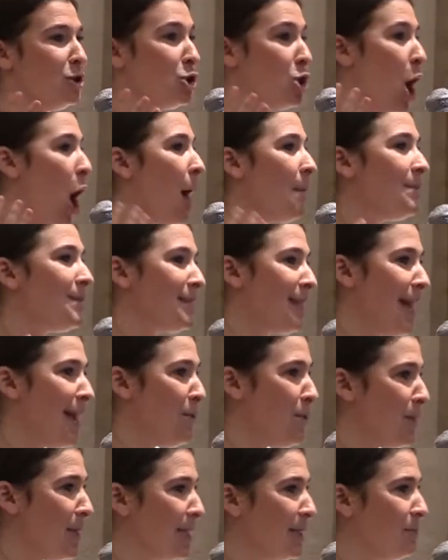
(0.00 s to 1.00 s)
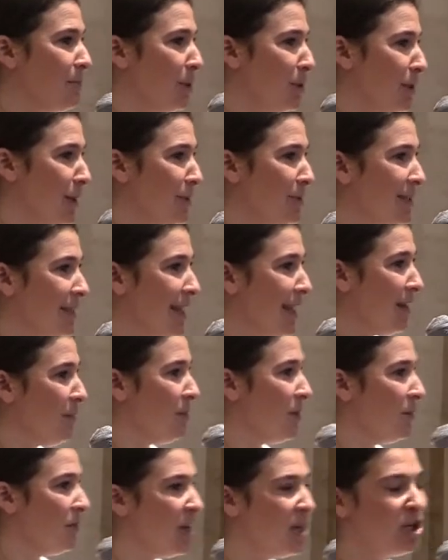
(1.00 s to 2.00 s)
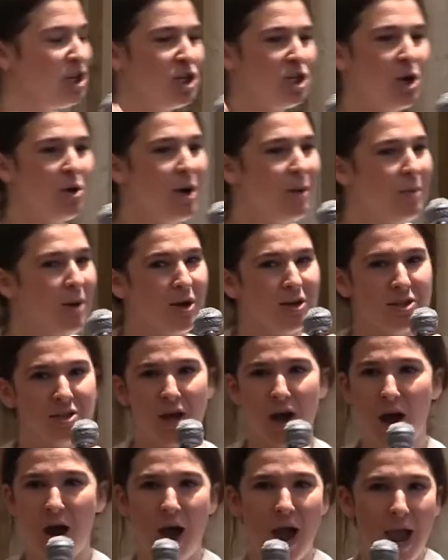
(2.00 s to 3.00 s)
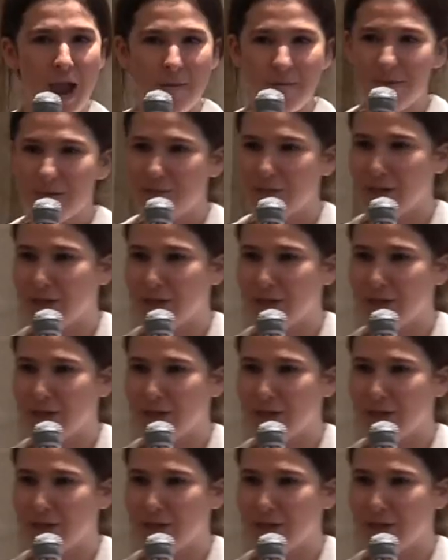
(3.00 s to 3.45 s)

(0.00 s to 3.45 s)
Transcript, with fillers: job site when this building was getting built, they showed up on time.